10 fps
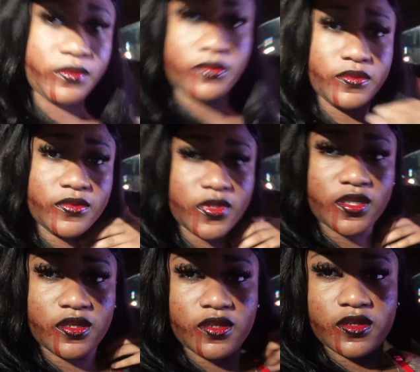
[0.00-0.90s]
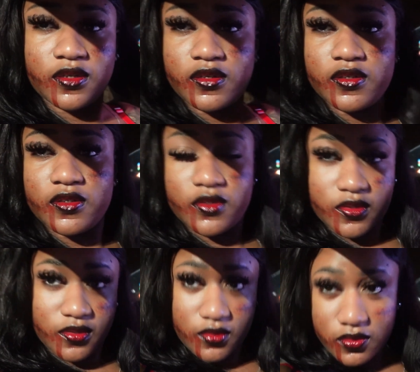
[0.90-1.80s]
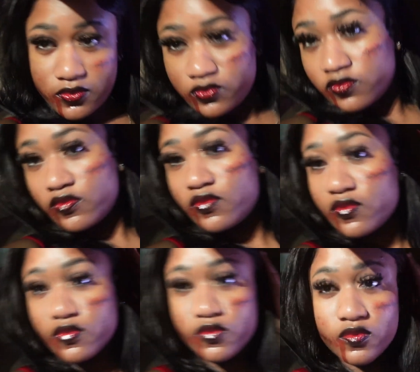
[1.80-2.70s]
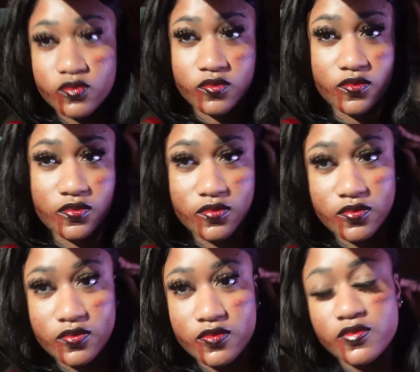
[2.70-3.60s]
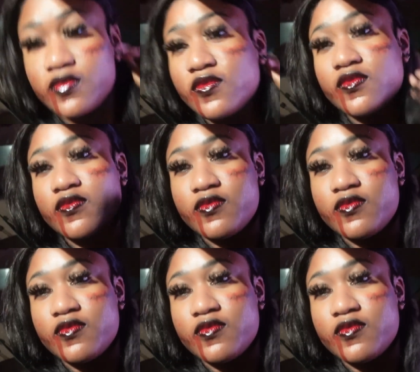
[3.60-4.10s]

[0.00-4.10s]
No, I don't want breakfast. We need to go take pictures. Okay, thank you. You're welcome, man.